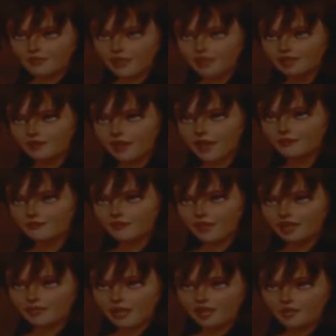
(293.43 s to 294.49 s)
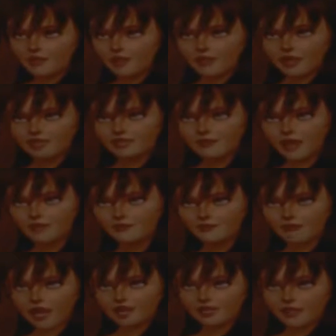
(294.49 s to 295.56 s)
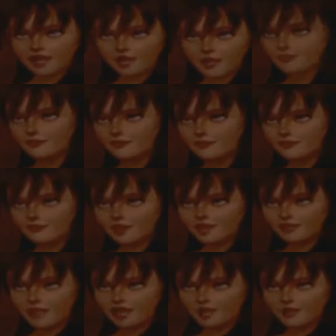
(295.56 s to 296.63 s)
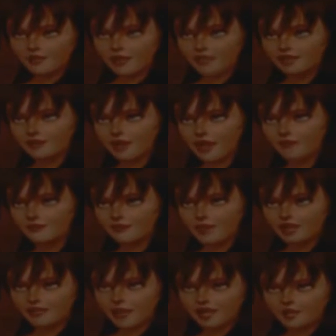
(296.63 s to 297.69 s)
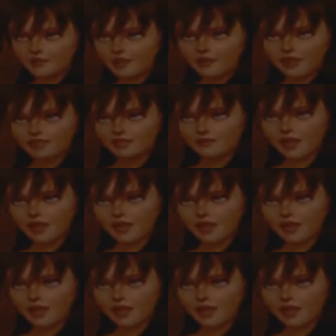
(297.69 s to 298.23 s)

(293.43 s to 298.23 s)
You are in danger. Your whole family, everyone